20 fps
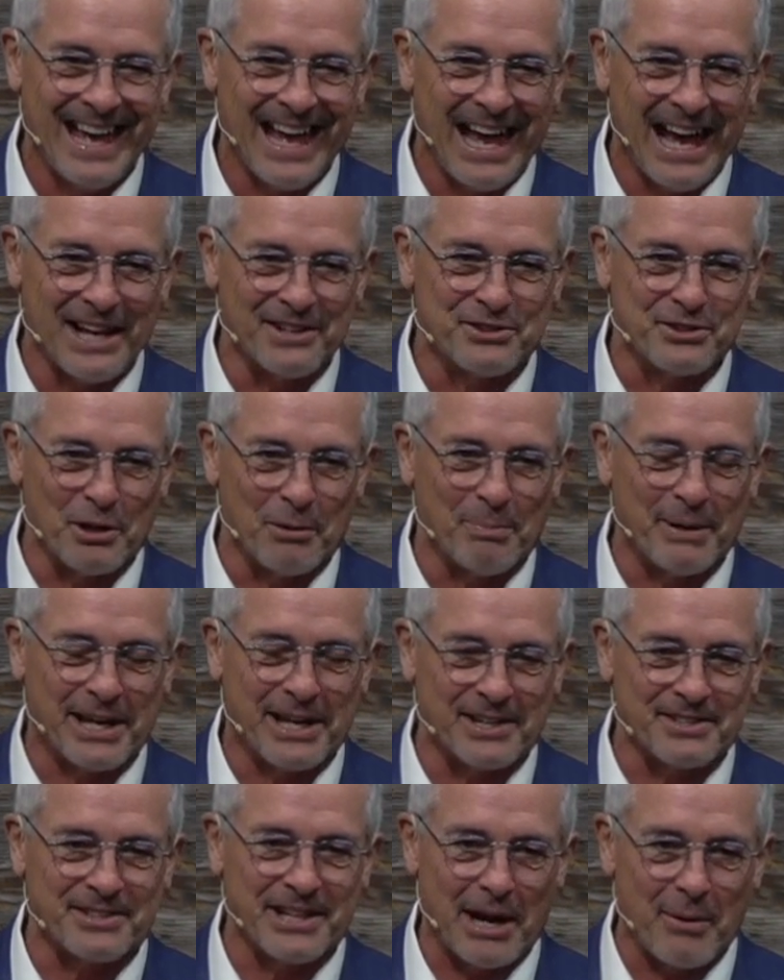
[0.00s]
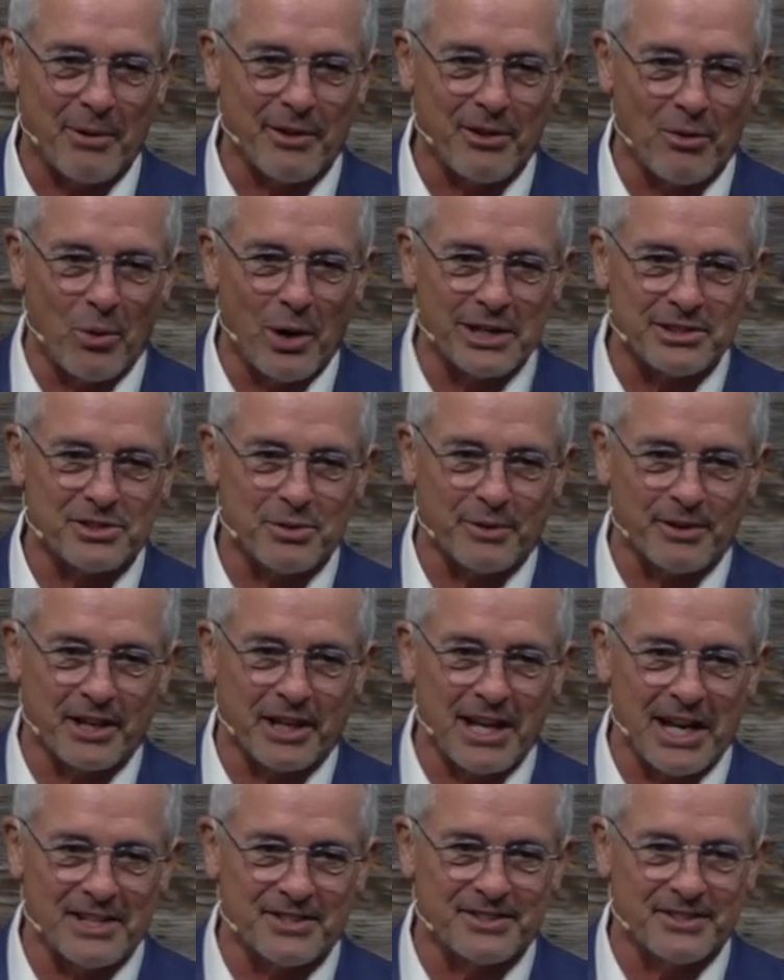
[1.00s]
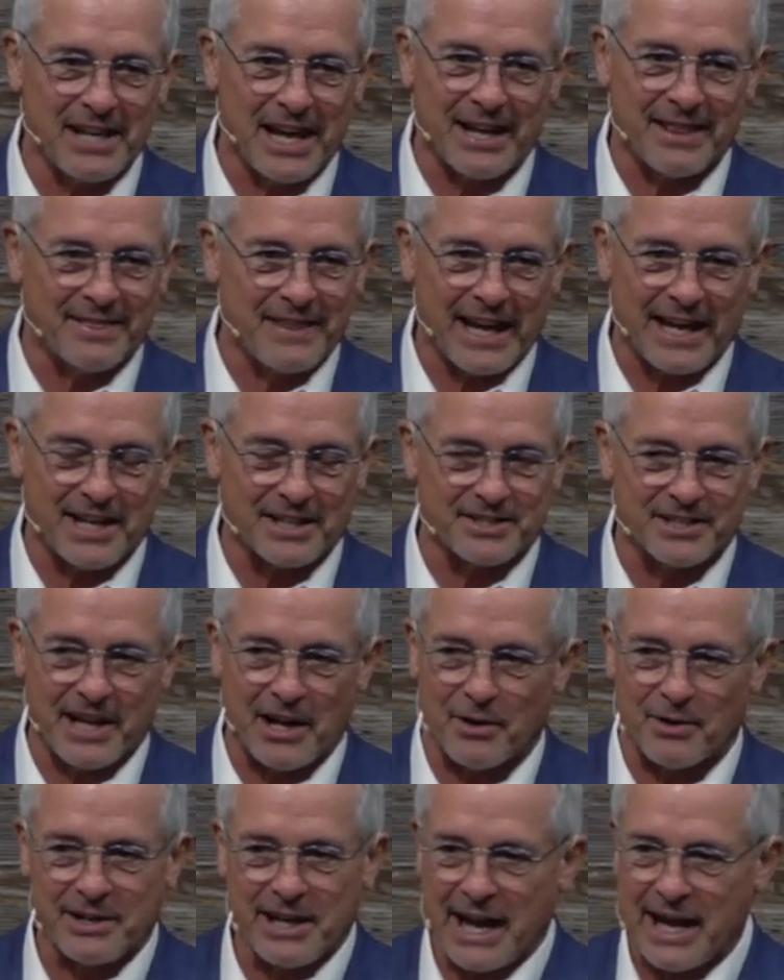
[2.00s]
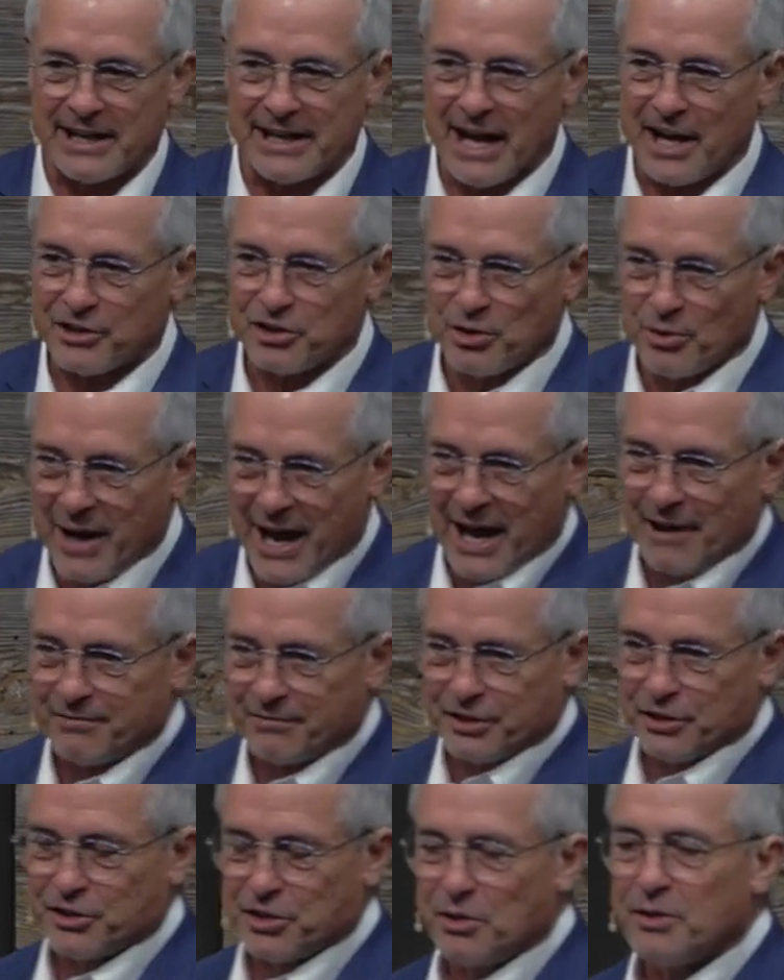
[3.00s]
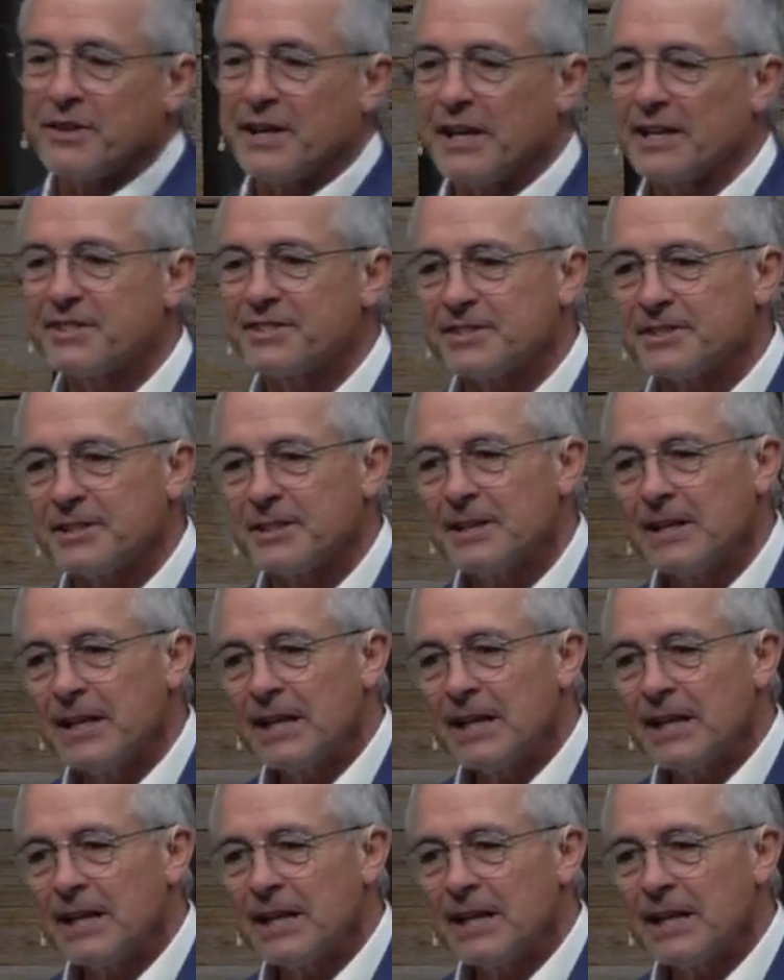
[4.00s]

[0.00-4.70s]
And so because they were the ones with the guns, they could say, okay, now you have to do this.